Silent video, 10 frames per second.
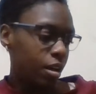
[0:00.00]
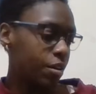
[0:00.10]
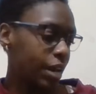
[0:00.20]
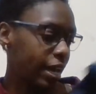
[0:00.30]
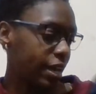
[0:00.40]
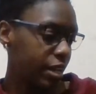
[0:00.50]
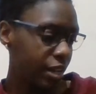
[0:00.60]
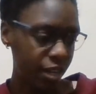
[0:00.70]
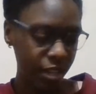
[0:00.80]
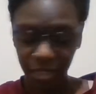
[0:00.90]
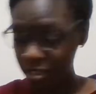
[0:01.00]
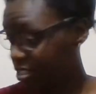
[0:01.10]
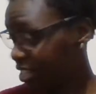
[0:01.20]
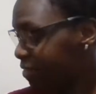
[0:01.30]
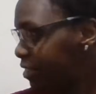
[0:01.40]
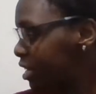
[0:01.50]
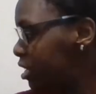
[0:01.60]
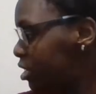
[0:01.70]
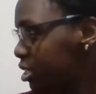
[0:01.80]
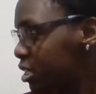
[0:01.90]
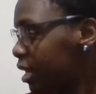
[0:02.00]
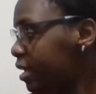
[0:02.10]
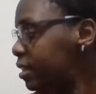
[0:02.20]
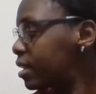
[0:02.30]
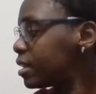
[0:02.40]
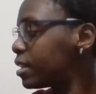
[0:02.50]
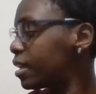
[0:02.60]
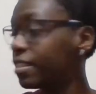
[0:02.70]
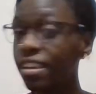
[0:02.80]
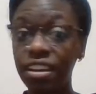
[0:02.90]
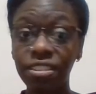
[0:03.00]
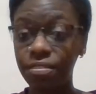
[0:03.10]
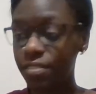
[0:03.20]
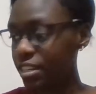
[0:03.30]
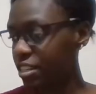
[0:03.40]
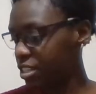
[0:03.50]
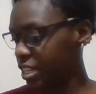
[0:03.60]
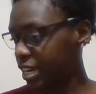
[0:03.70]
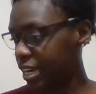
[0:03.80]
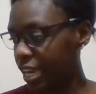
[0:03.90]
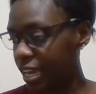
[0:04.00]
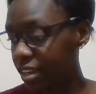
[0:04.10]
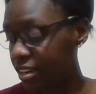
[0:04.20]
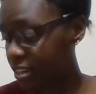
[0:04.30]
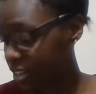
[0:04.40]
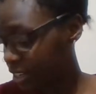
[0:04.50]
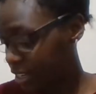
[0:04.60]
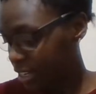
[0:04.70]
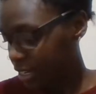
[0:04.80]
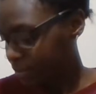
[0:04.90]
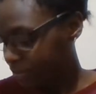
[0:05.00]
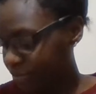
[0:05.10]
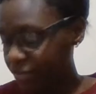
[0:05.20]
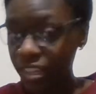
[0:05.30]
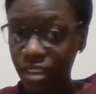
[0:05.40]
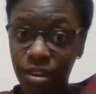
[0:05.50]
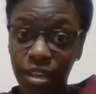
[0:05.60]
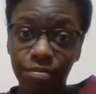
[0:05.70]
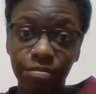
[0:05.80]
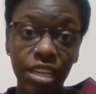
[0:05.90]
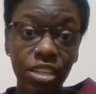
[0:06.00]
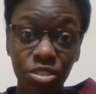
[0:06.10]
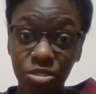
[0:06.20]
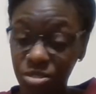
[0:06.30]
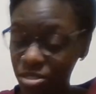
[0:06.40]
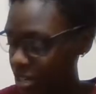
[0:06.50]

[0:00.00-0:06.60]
Okay, there's that finish. And then the other finish that I had, okay, excuse the